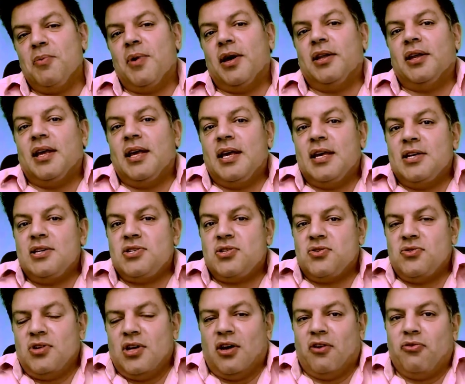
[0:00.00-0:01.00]
about the
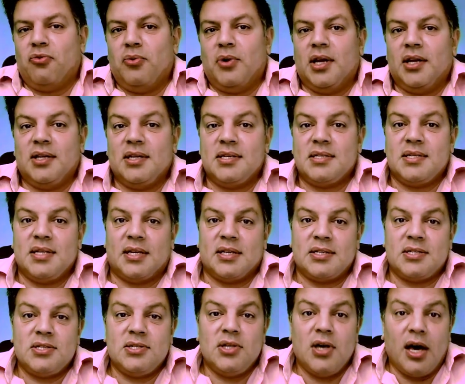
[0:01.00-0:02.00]
history of where these
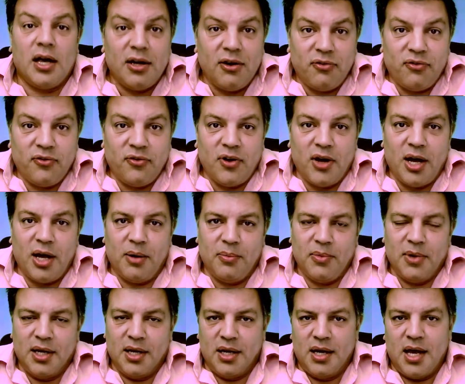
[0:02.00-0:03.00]
things started
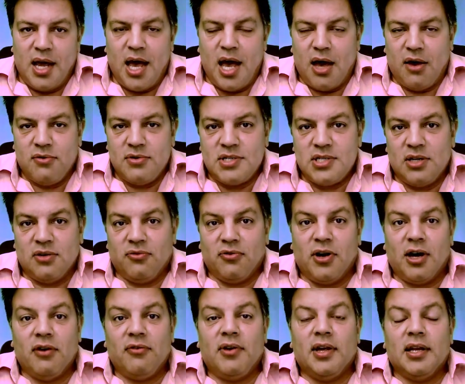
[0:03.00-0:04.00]
from, how it's
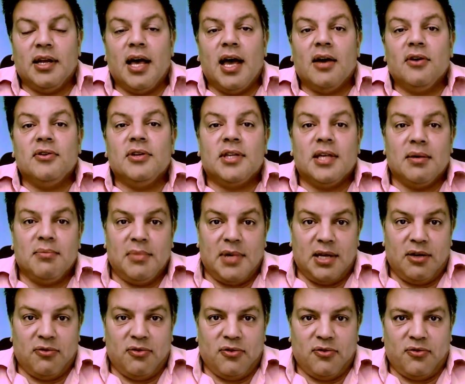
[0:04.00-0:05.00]
evolved, and how you can
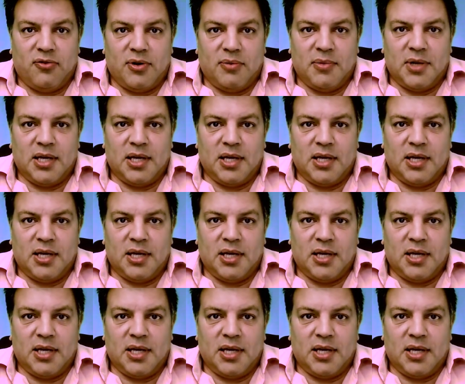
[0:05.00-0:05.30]
benefit from